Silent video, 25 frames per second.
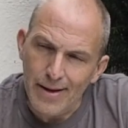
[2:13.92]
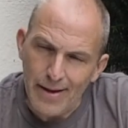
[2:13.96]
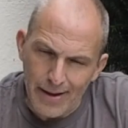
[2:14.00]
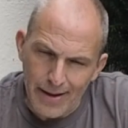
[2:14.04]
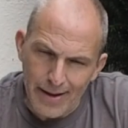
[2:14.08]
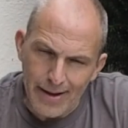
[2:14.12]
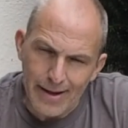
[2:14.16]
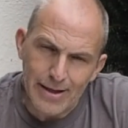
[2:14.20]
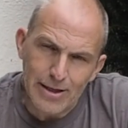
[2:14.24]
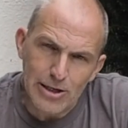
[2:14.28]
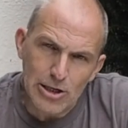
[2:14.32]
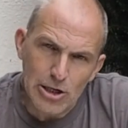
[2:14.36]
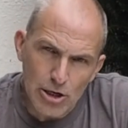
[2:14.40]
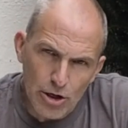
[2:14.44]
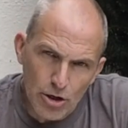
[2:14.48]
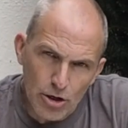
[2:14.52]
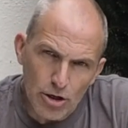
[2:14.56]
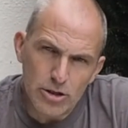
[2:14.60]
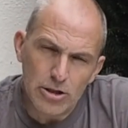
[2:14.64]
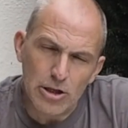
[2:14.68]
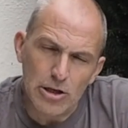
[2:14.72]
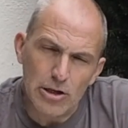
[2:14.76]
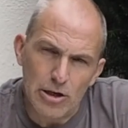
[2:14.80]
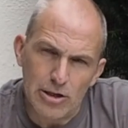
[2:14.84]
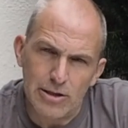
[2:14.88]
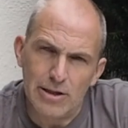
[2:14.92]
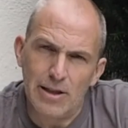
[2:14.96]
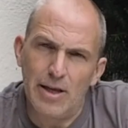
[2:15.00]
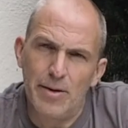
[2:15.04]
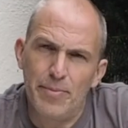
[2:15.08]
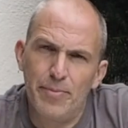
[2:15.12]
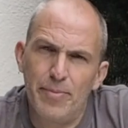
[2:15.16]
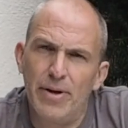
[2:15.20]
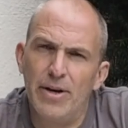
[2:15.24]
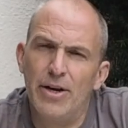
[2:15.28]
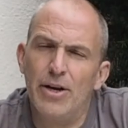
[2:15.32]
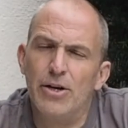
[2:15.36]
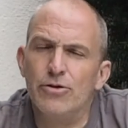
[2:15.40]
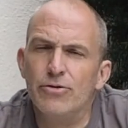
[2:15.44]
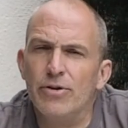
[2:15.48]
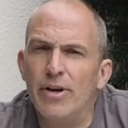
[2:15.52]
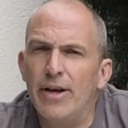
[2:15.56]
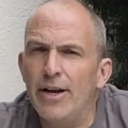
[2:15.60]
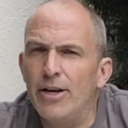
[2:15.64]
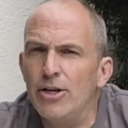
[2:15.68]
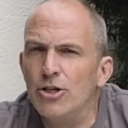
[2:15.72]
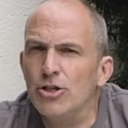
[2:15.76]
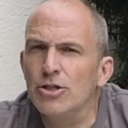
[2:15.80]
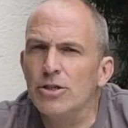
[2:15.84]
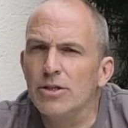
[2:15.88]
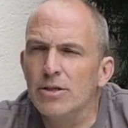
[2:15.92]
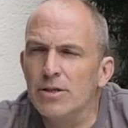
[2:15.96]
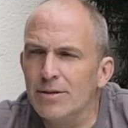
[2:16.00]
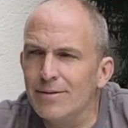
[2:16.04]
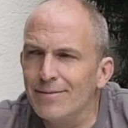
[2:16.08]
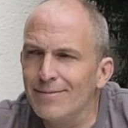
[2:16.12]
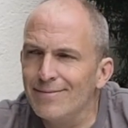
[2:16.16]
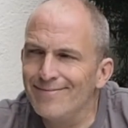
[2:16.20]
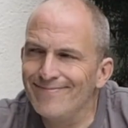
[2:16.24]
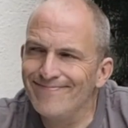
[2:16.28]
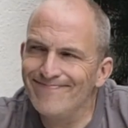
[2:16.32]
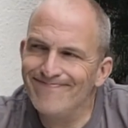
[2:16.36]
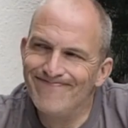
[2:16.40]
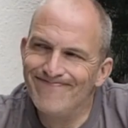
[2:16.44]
it looked a lot like penetration,